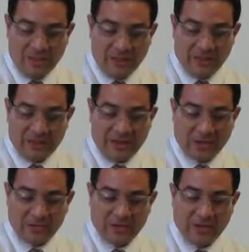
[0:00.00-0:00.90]
but it's
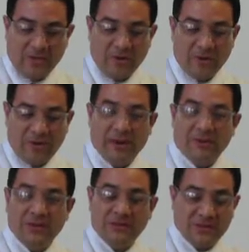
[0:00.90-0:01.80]
actually going
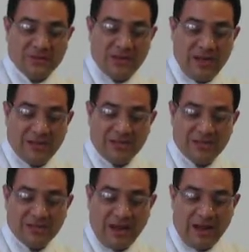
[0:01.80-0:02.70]
up, so it's staying in the
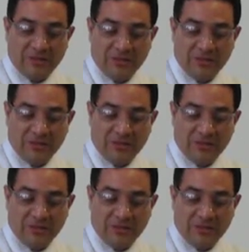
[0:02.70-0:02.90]
top.